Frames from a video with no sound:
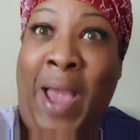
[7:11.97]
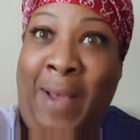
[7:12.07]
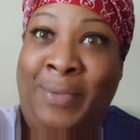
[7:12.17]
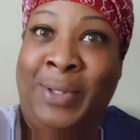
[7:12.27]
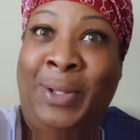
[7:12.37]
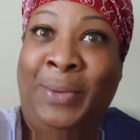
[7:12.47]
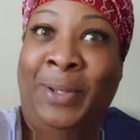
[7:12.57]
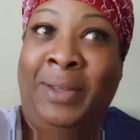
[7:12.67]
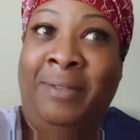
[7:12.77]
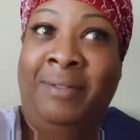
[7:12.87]

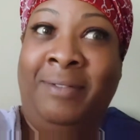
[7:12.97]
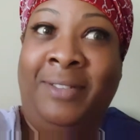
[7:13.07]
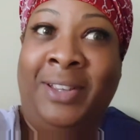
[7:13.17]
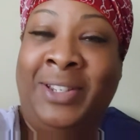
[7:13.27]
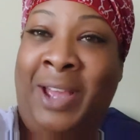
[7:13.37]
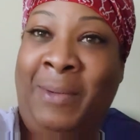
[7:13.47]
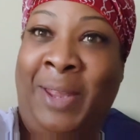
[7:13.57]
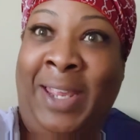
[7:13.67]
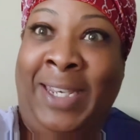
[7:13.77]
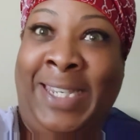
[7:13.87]
Absolutely. Because y'all
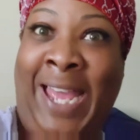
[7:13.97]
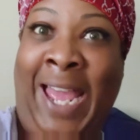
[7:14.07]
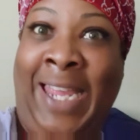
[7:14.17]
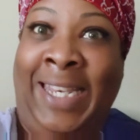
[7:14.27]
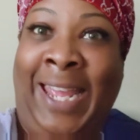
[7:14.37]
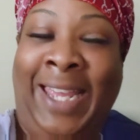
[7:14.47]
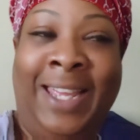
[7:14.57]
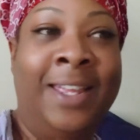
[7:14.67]
were like, dying.